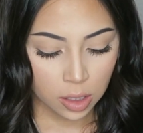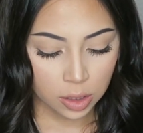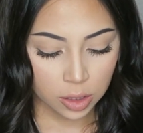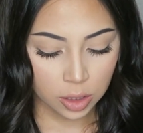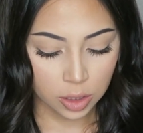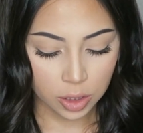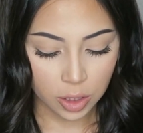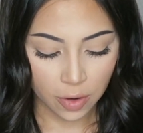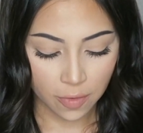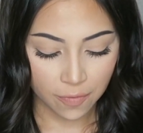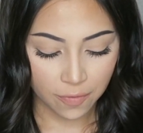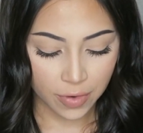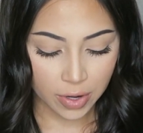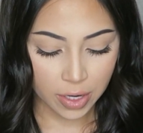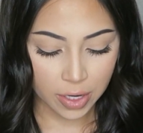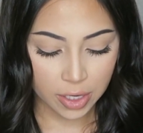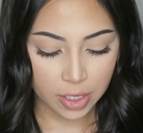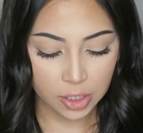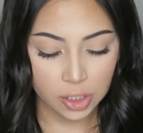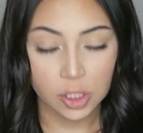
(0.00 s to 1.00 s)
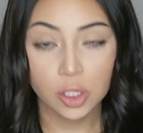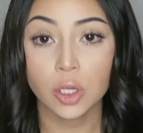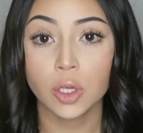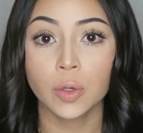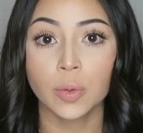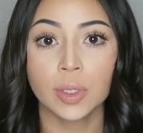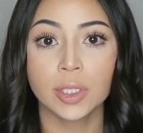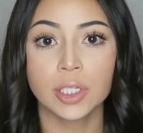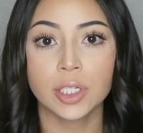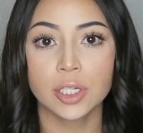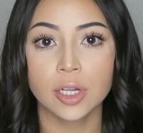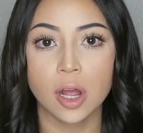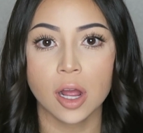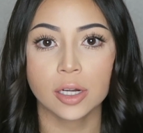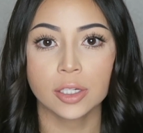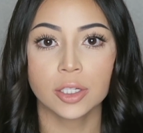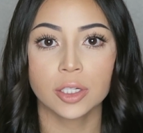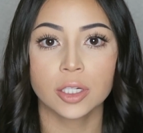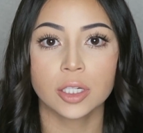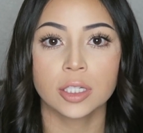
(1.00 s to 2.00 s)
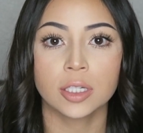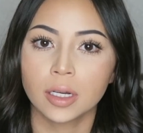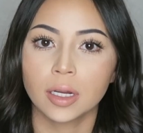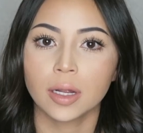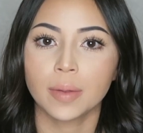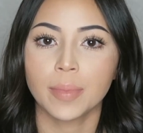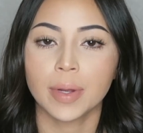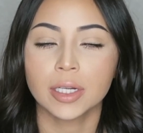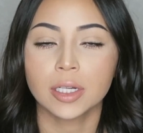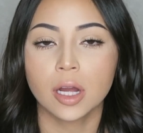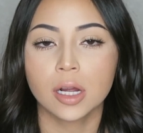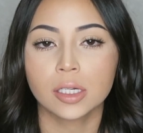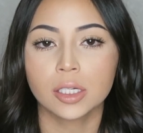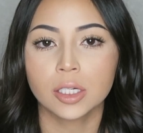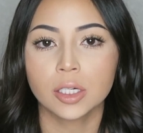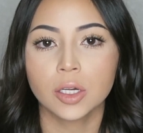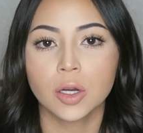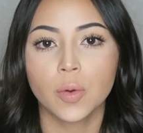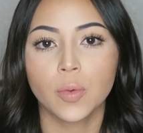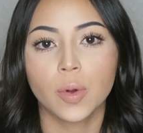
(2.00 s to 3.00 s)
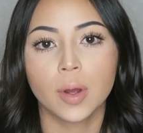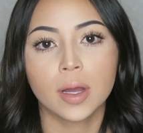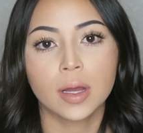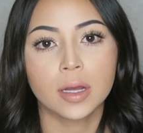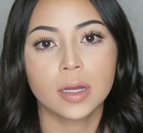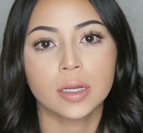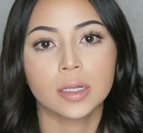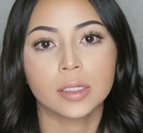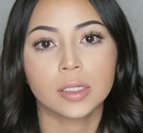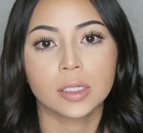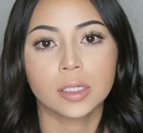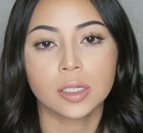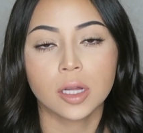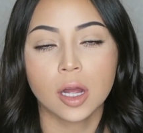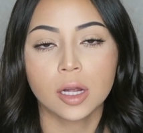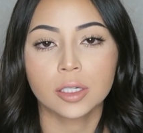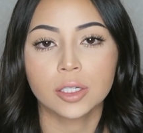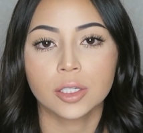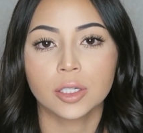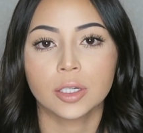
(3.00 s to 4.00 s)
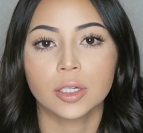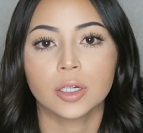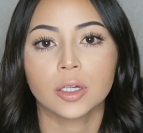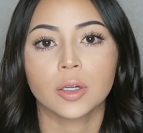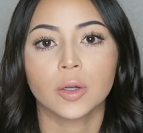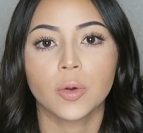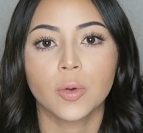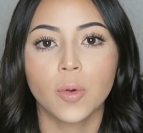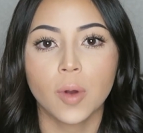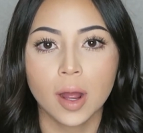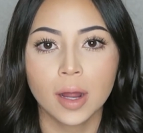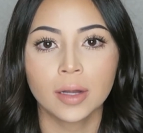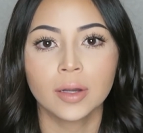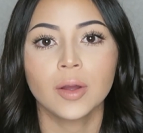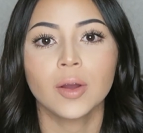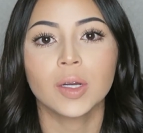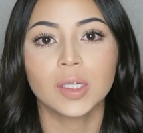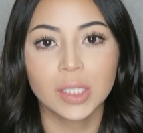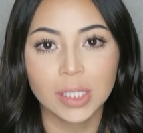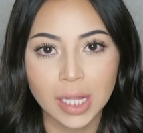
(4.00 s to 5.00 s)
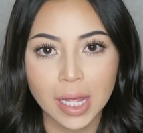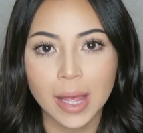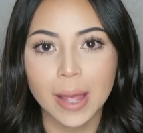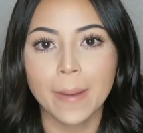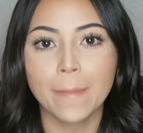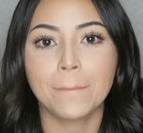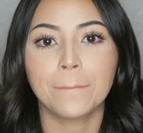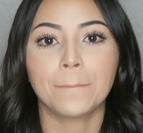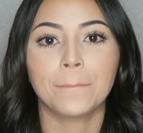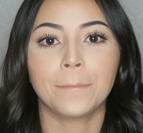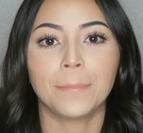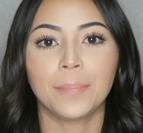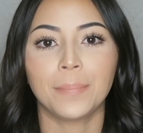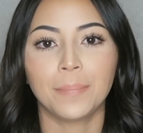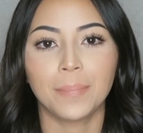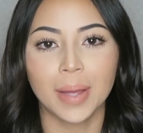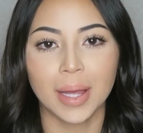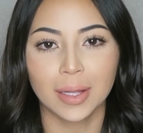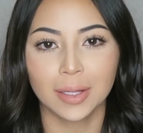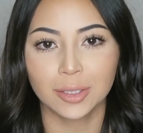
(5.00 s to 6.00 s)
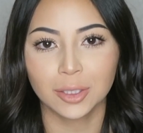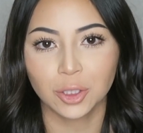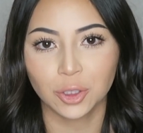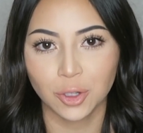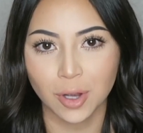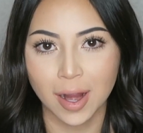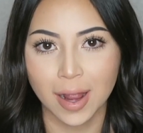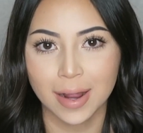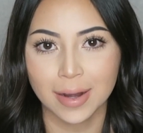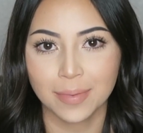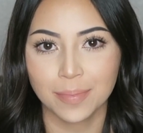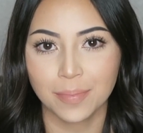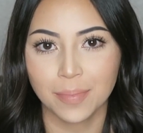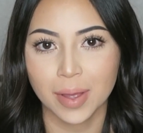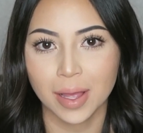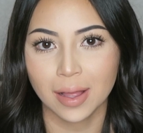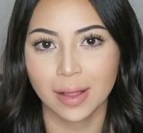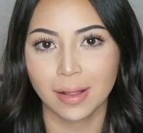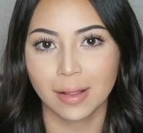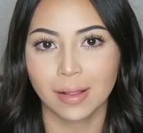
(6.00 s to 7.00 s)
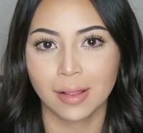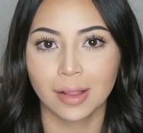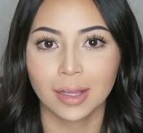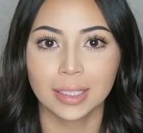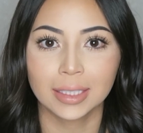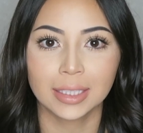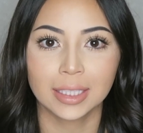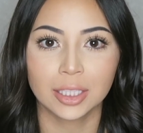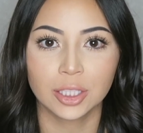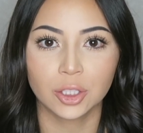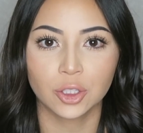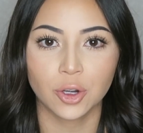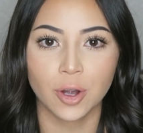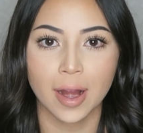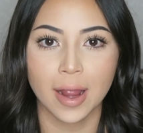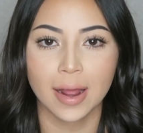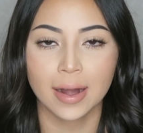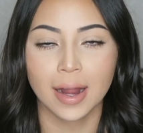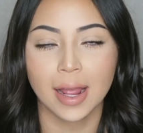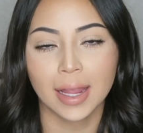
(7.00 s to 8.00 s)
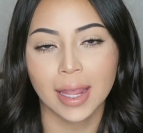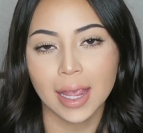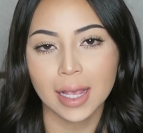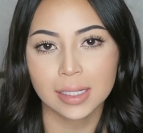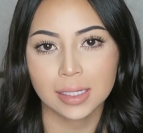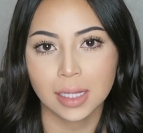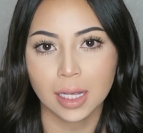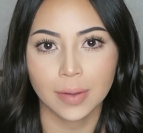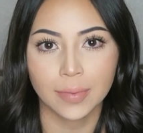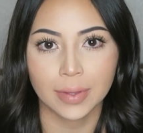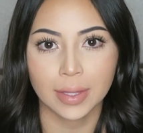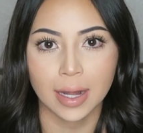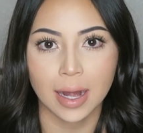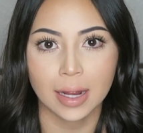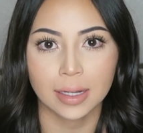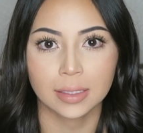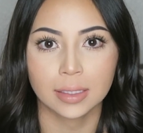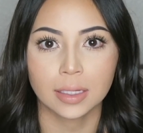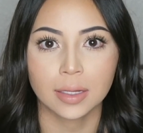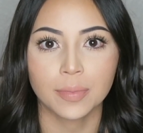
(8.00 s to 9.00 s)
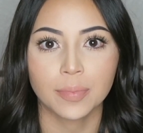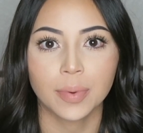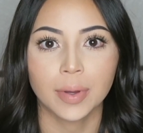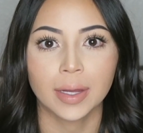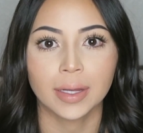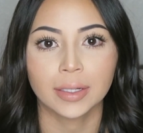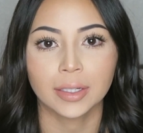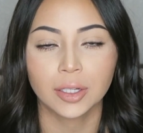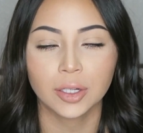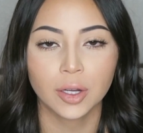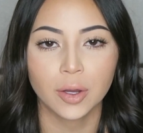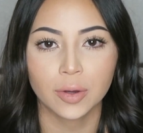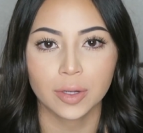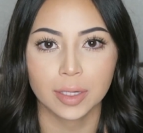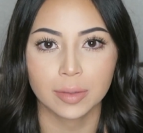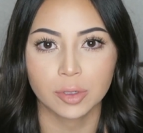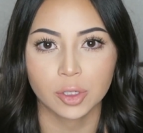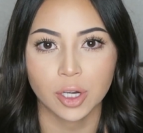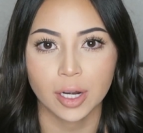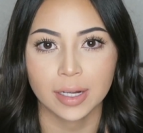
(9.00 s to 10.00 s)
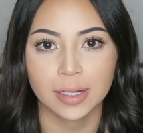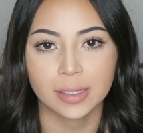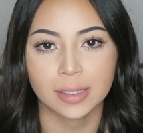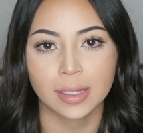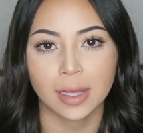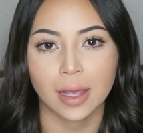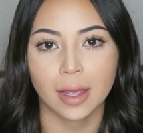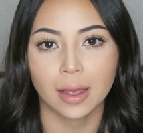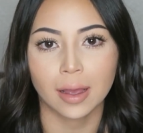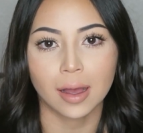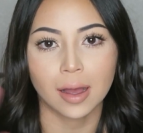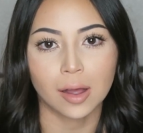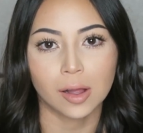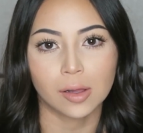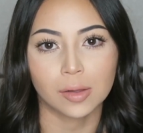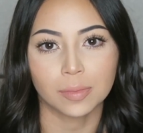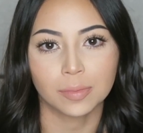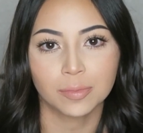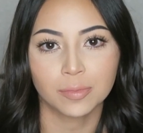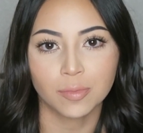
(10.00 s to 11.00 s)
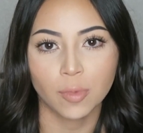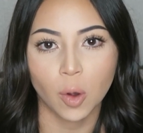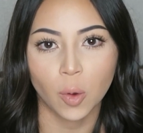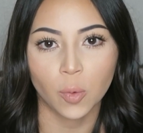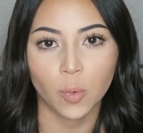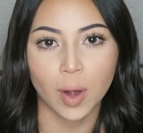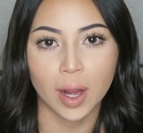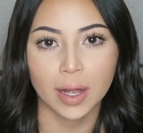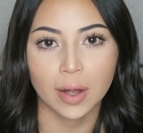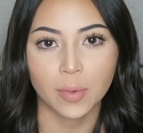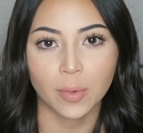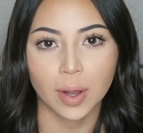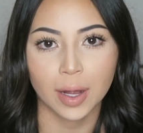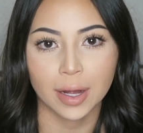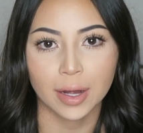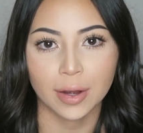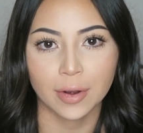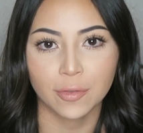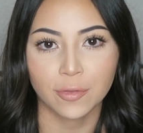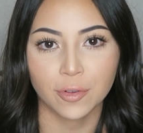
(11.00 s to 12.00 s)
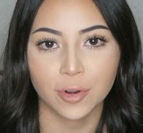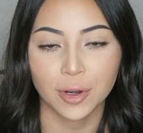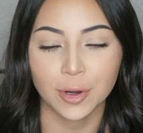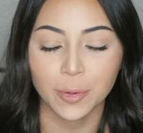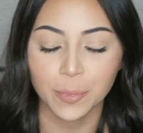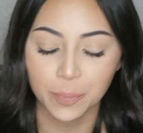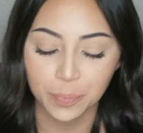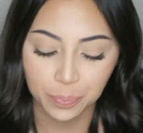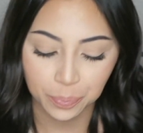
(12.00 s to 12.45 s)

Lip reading: So first, who is your doctor? My doctor was Dr. Juan Jose Beltran. I can't say it with an accent, but you know what I'm trying to say. I'll write it right here for you.